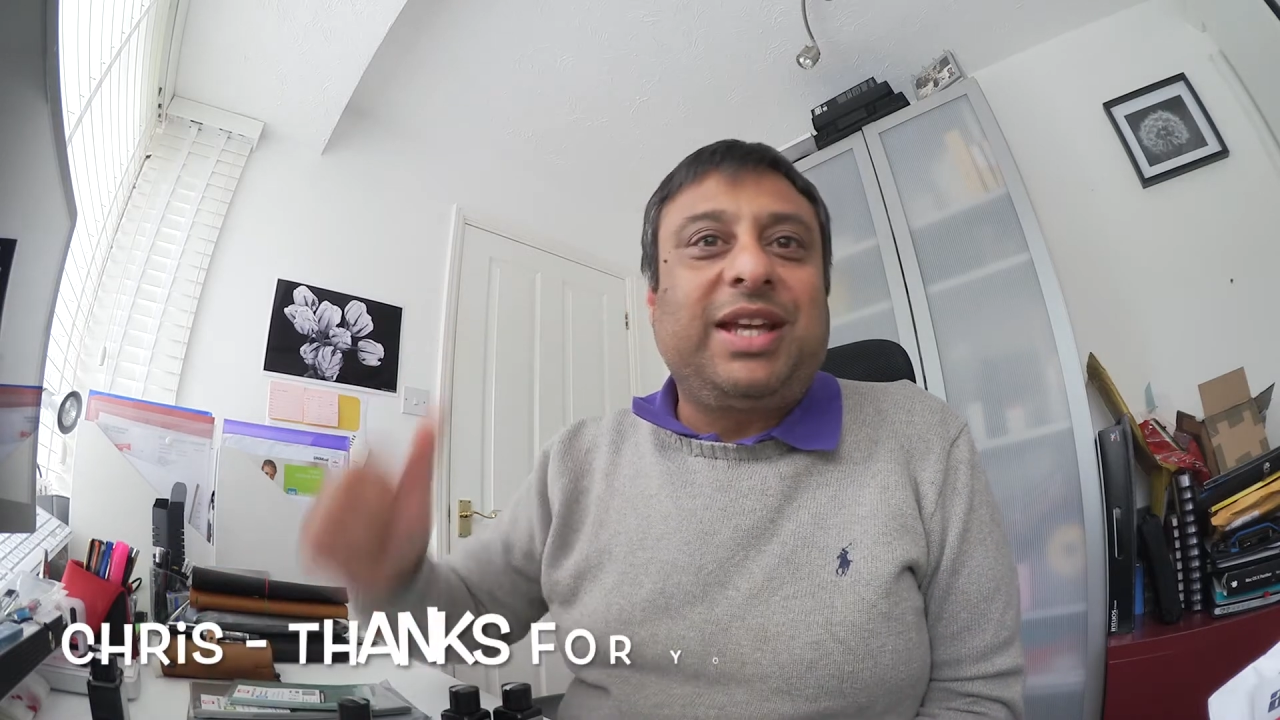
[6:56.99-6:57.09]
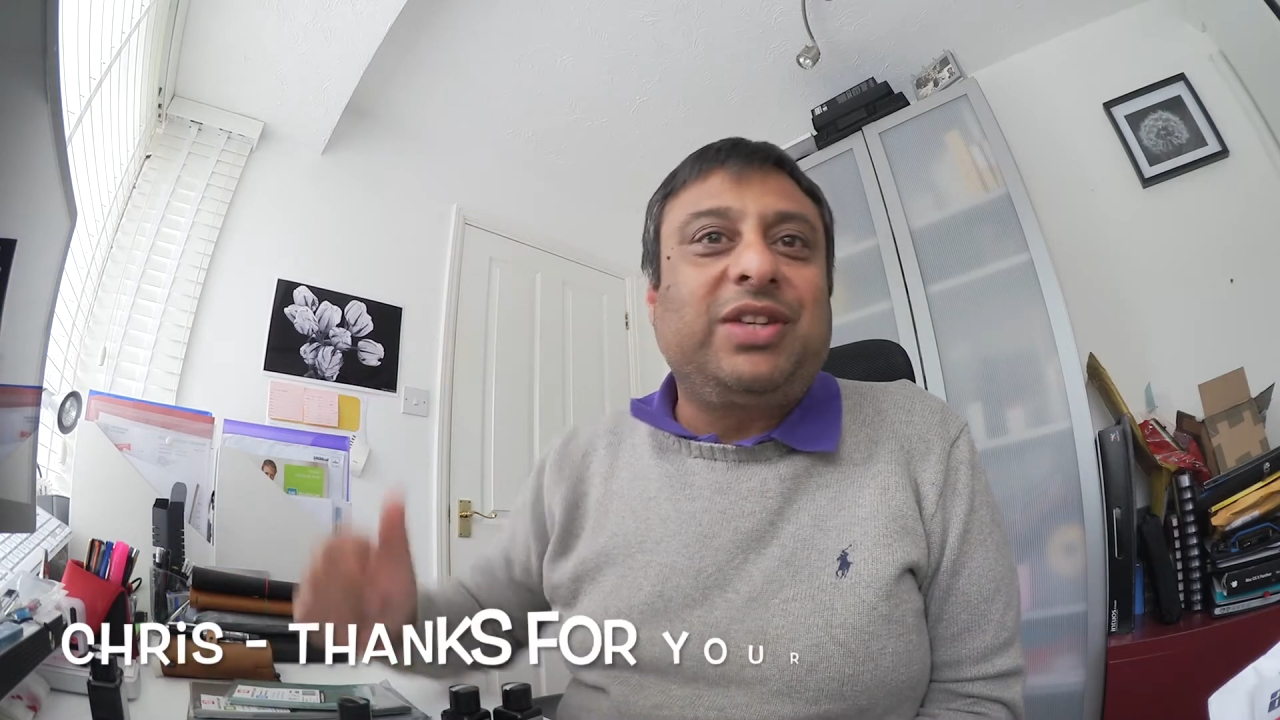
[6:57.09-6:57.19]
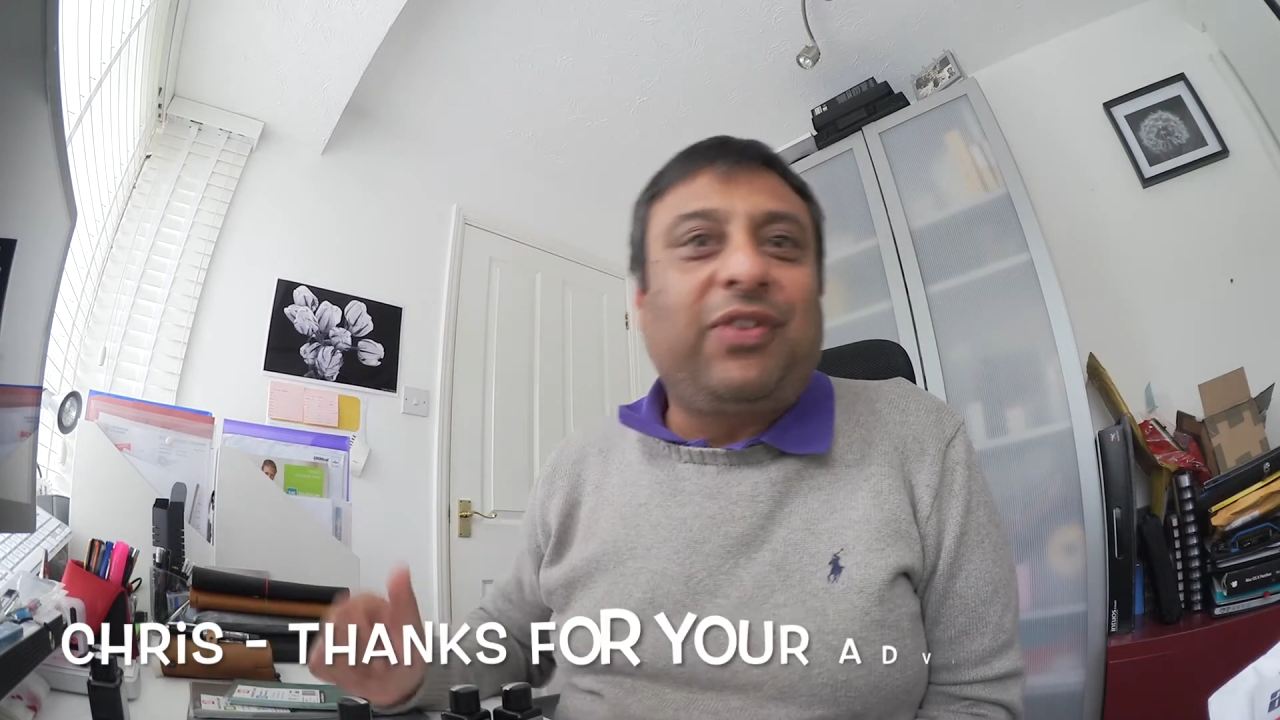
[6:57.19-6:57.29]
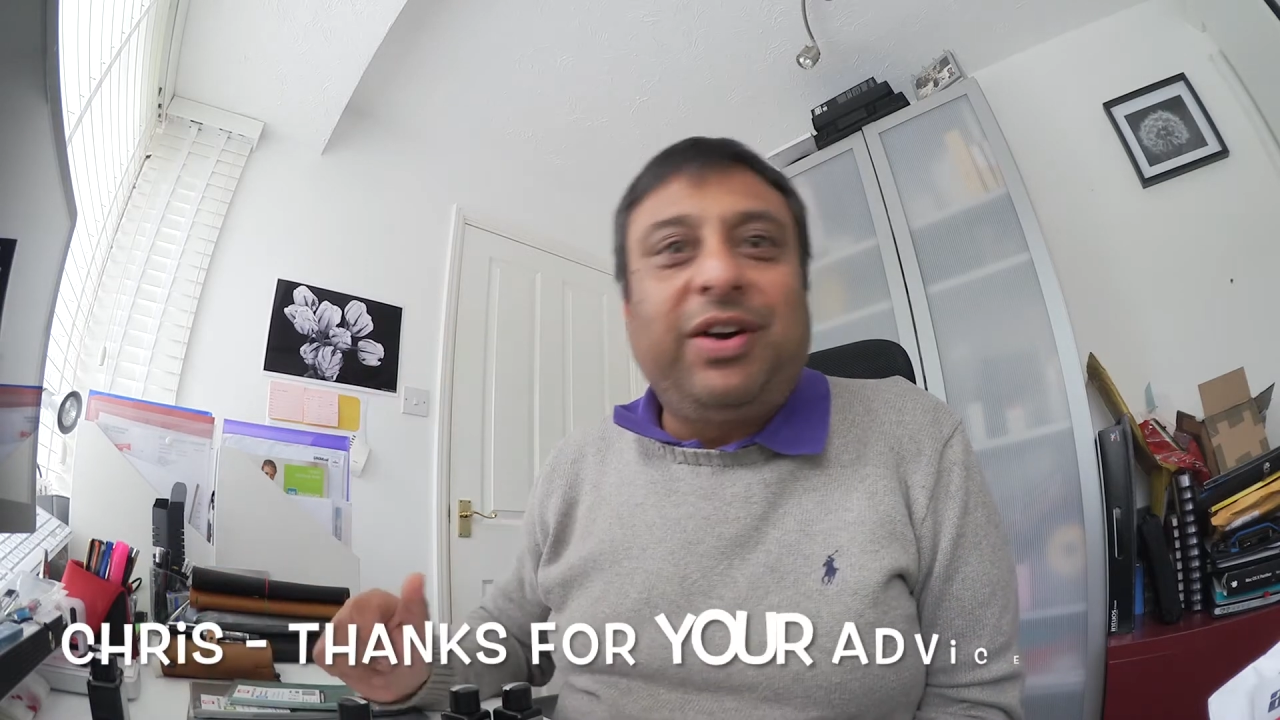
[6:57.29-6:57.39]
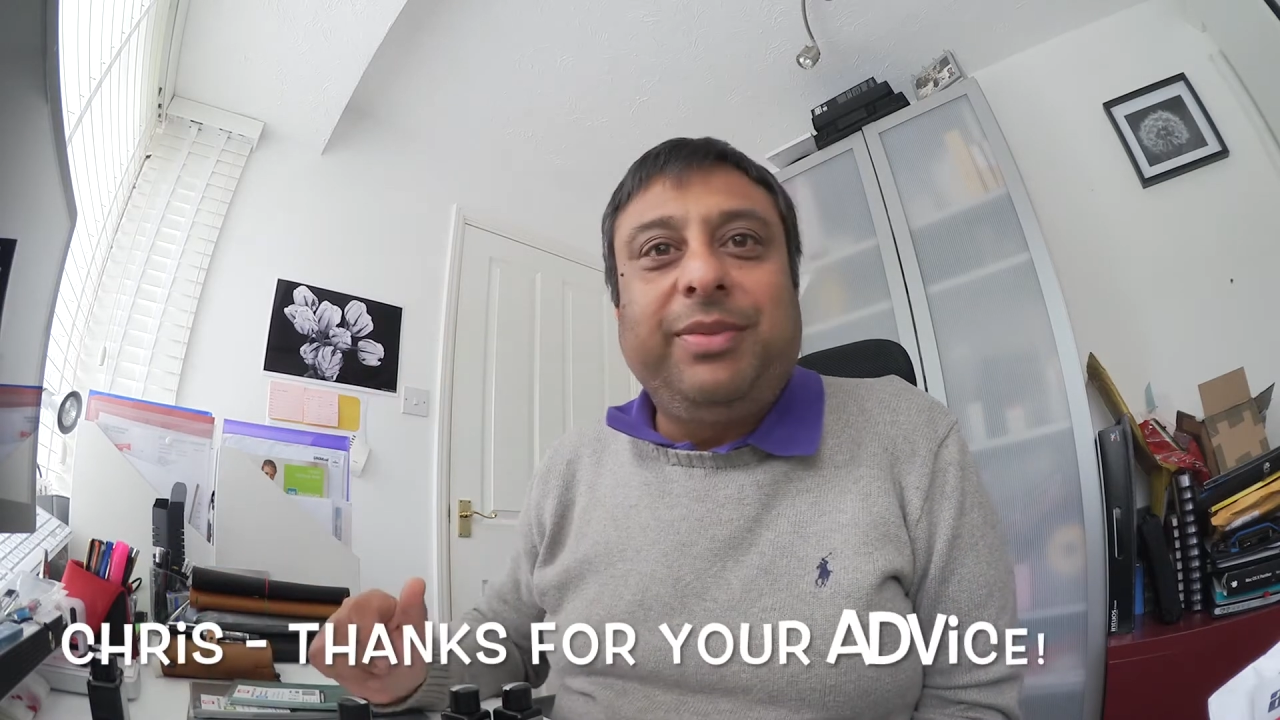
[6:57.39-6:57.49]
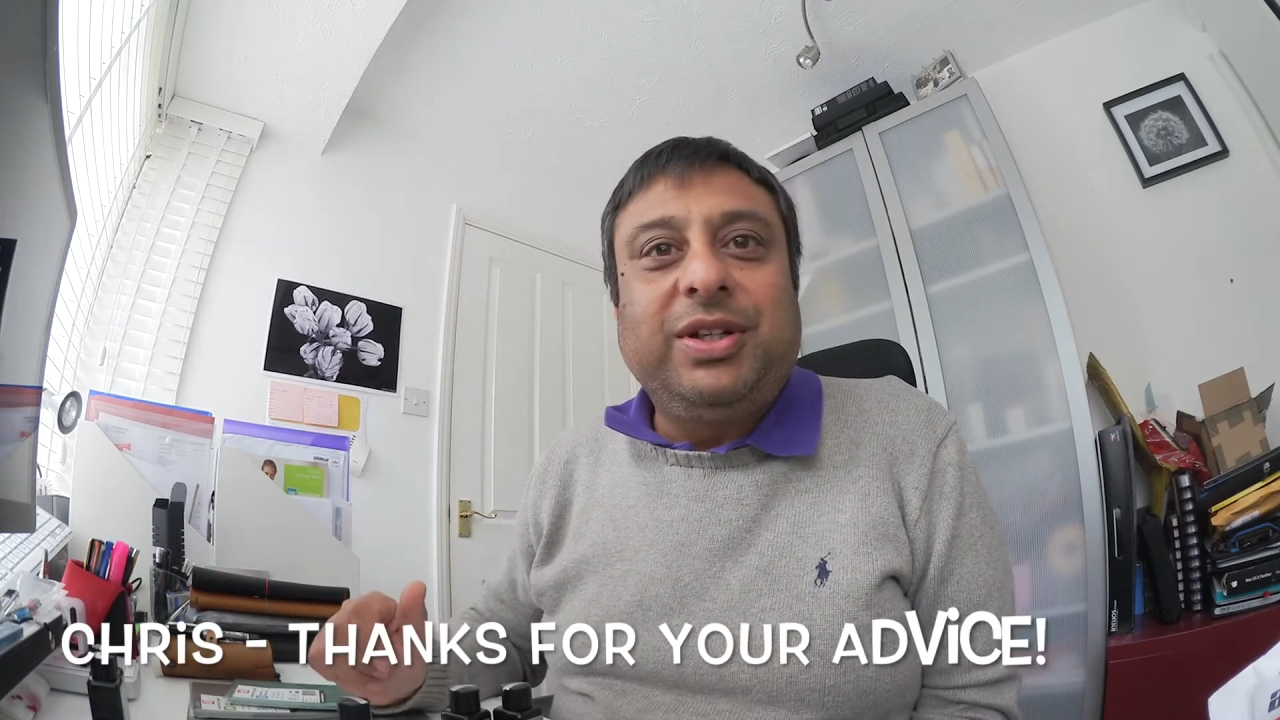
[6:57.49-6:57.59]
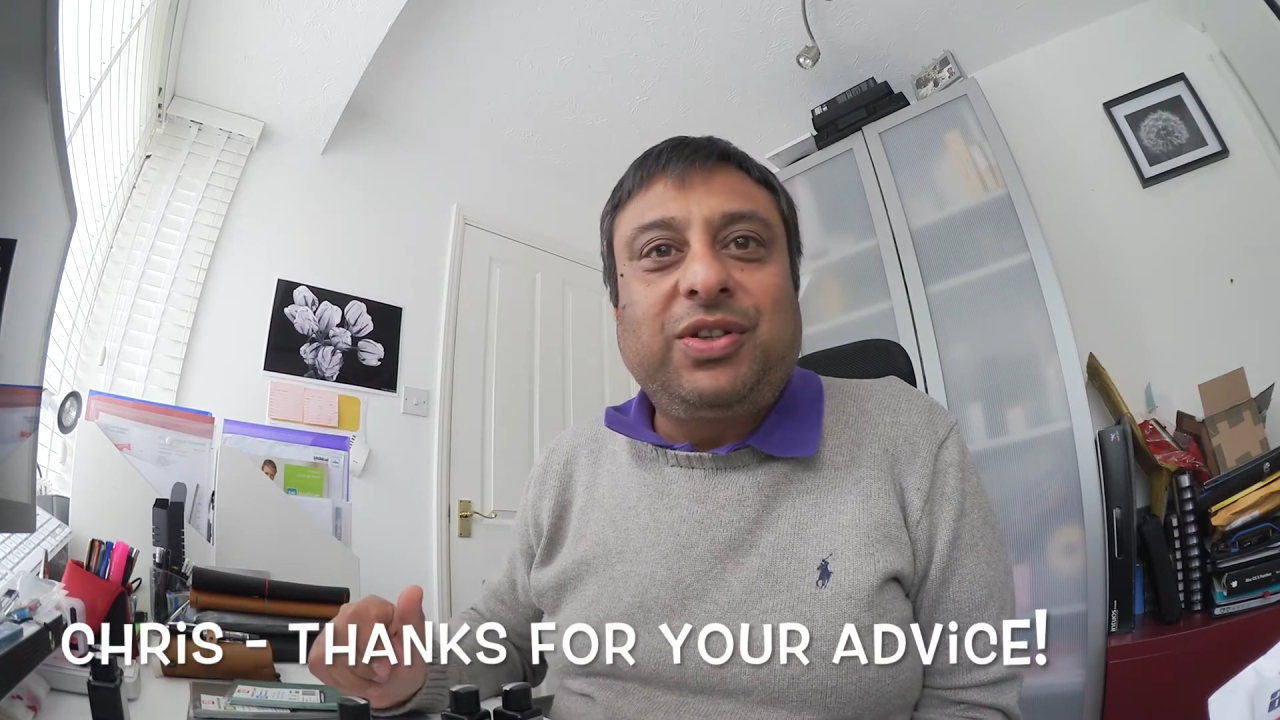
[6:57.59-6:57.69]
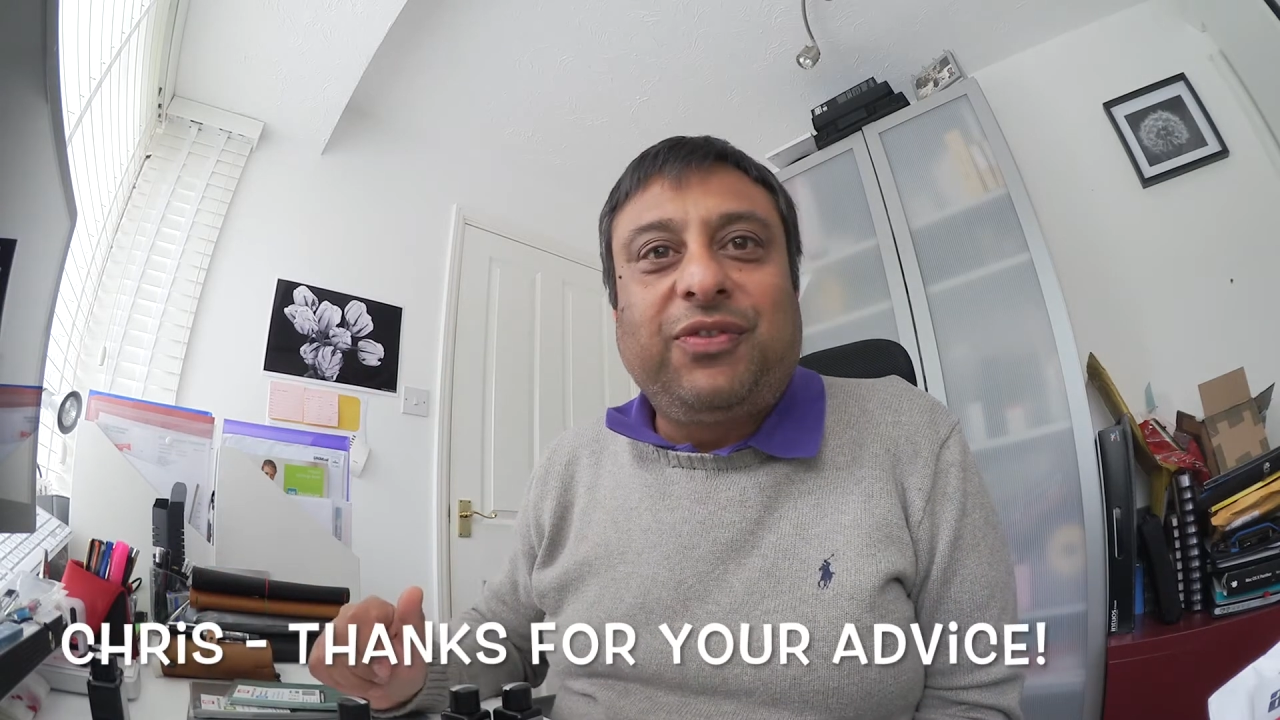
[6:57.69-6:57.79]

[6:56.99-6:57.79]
thanks very much